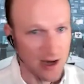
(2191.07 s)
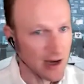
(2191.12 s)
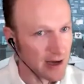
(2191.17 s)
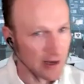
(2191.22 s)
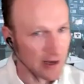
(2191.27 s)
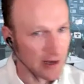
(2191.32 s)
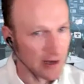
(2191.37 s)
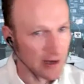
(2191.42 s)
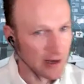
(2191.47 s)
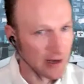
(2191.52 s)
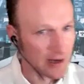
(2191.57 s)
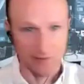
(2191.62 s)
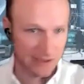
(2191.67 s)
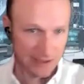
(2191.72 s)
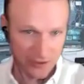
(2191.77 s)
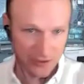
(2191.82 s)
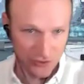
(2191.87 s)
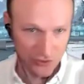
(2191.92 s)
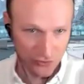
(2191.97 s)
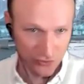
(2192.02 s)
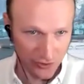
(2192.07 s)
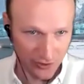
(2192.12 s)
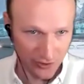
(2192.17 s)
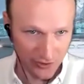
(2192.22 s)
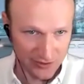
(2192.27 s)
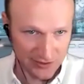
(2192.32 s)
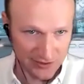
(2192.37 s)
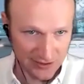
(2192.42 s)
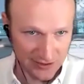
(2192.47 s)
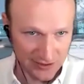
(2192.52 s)
not financial
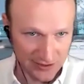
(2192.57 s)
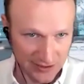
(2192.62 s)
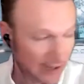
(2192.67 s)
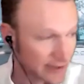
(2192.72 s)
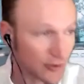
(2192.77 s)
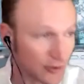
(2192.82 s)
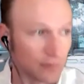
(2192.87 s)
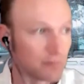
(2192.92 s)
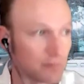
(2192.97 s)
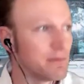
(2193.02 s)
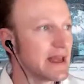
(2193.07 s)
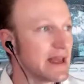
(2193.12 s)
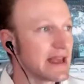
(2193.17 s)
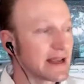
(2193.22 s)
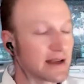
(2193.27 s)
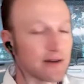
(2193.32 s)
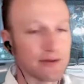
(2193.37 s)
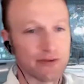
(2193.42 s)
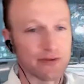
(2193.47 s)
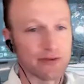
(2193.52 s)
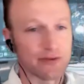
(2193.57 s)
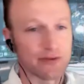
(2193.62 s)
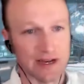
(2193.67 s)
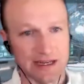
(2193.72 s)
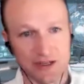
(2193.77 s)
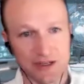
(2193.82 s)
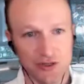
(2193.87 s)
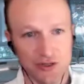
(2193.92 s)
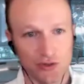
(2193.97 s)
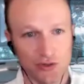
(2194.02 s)
currency i don't make a
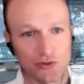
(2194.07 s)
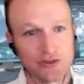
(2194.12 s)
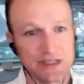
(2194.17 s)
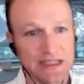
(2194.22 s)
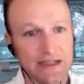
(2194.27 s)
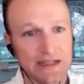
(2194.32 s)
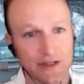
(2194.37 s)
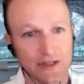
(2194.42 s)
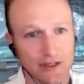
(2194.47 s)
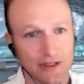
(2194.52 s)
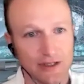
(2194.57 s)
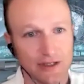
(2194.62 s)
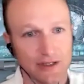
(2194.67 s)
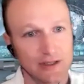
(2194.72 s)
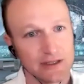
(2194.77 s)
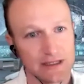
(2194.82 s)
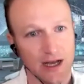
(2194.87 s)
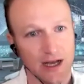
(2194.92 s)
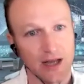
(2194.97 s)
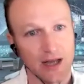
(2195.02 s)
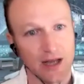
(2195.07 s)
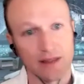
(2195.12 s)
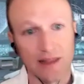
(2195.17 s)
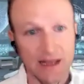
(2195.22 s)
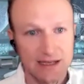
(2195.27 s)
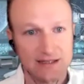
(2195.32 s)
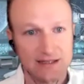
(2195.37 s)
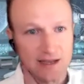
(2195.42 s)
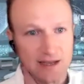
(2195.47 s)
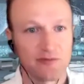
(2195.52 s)
financial deal
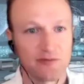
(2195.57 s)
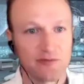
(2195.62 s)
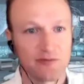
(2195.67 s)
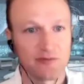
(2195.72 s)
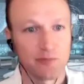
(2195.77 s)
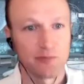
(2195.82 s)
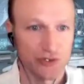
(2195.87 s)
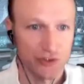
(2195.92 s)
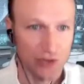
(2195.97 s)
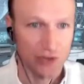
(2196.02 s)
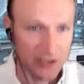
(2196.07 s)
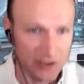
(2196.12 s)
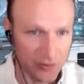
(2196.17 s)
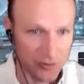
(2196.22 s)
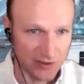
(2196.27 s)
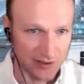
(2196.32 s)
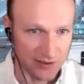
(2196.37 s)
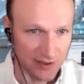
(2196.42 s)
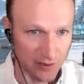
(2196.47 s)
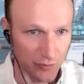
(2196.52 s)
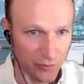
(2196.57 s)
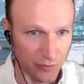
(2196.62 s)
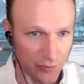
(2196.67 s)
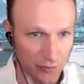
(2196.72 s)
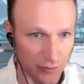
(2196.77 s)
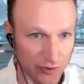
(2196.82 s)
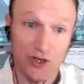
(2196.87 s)
unless I've built trust with someone.